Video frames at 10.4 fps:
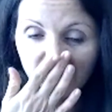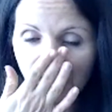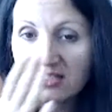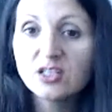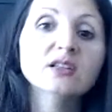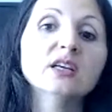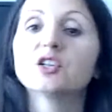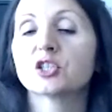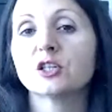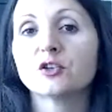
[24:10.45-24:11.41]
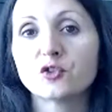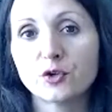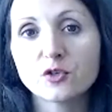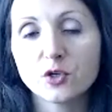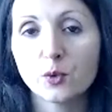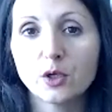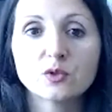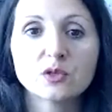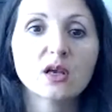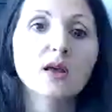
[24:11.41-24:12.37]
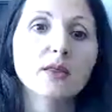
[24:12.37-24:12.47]
That's an eternal truth. So we
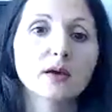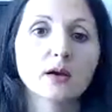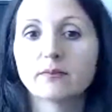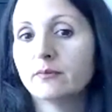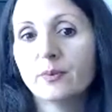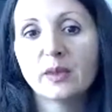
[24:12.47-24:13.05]
use the